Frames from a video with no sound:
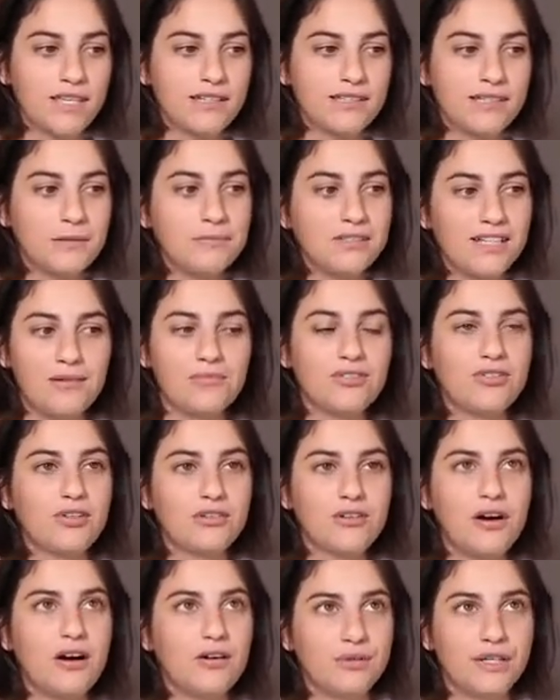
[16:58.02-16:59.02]
Sometimes you're
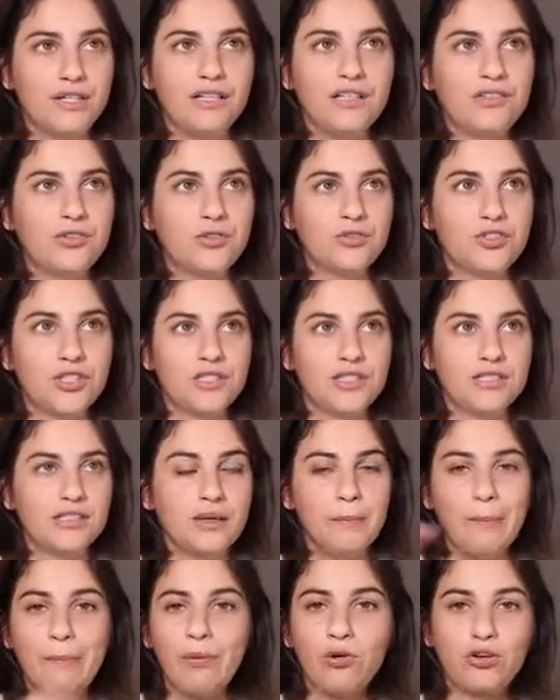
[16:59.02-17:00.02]
not ready to just
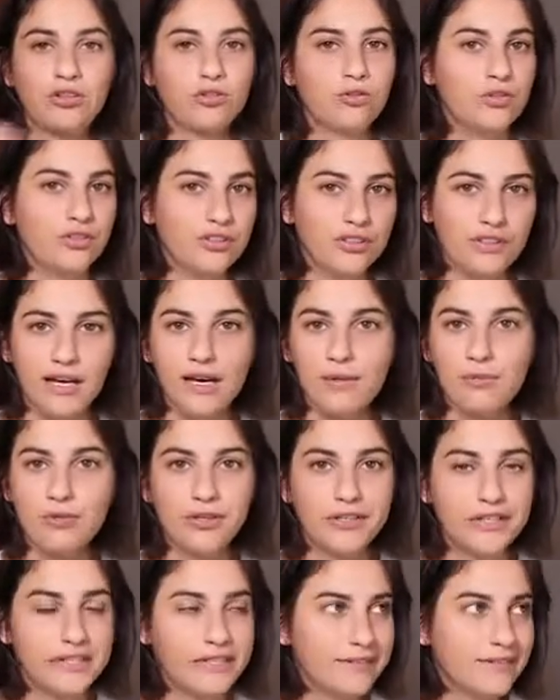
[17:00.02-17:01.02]
import all the
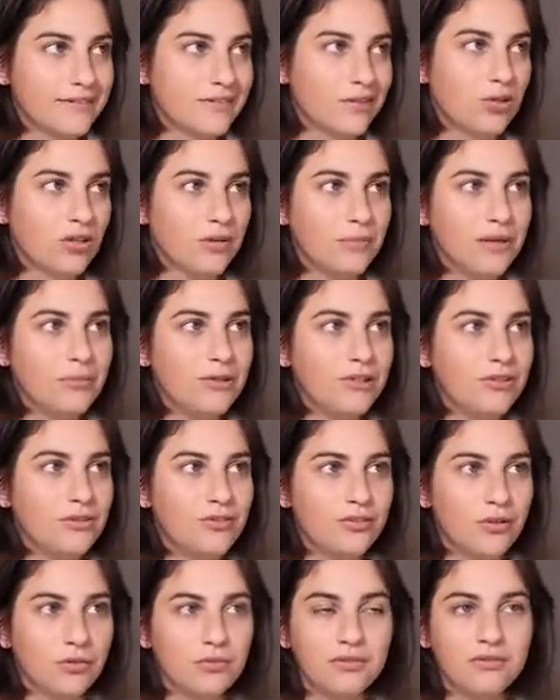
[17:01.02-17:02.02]
libraries, or maybe you
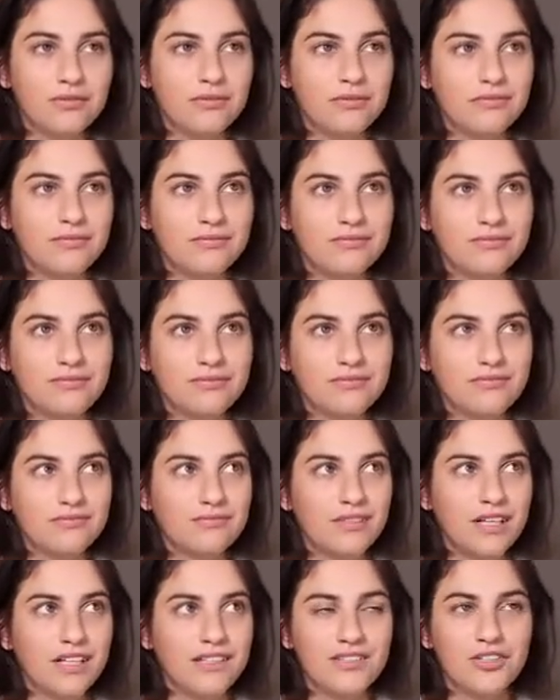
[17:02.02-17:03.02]
don't,
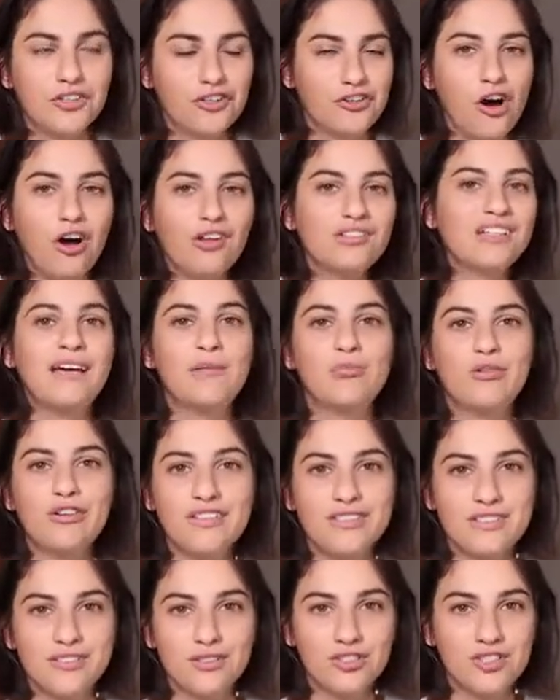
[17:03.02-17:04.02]
they're not
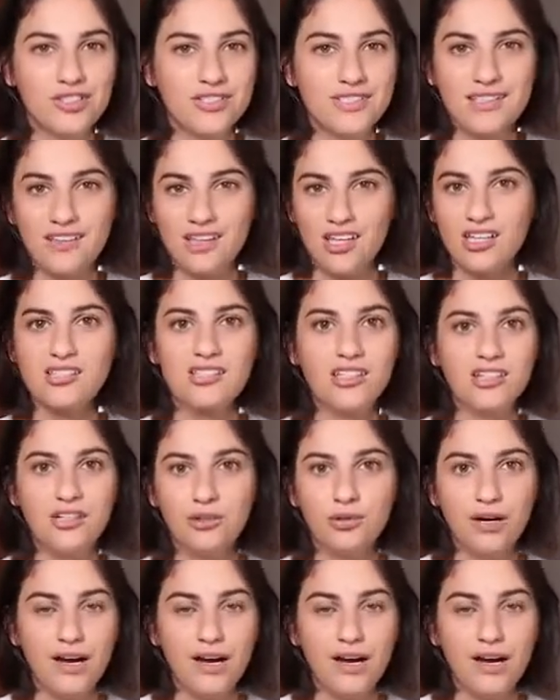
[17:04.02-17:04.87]
libraries, they're just things that you